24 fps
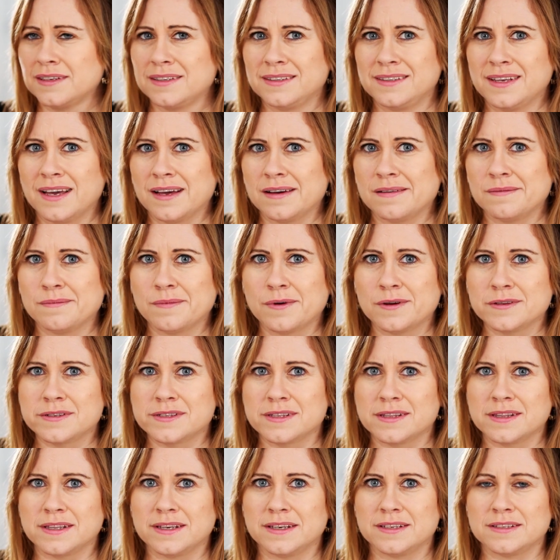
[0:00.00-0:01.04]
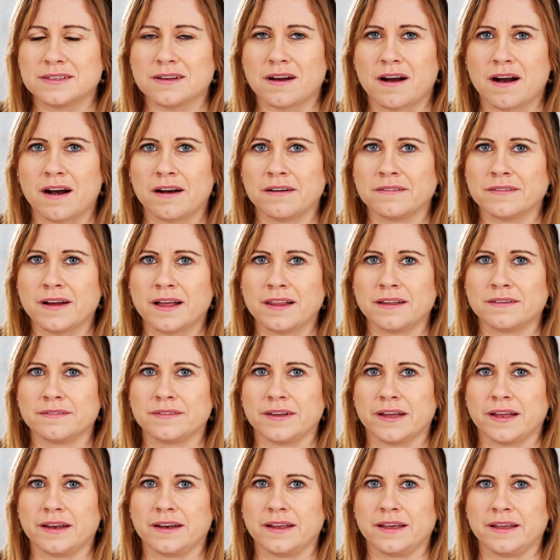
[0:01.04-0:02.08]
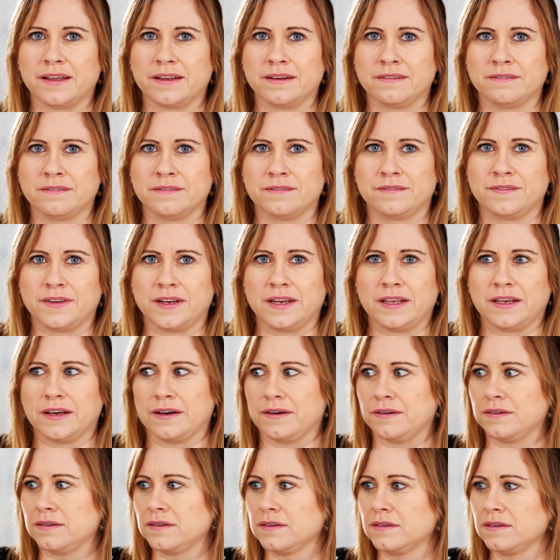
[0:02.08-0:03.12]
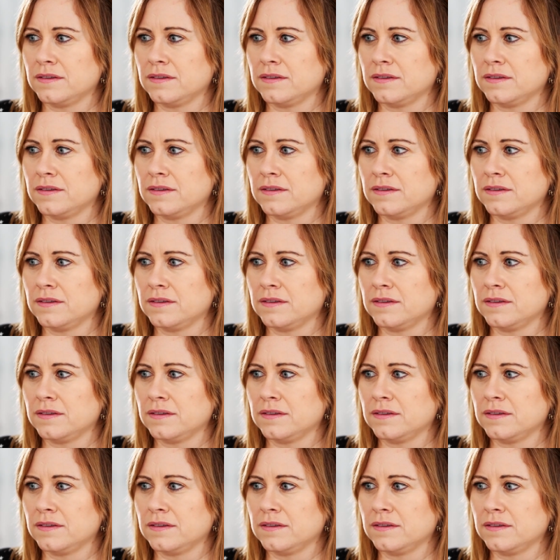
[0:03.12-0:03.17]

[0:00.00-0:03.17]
Yet most of these aren't relevant in video.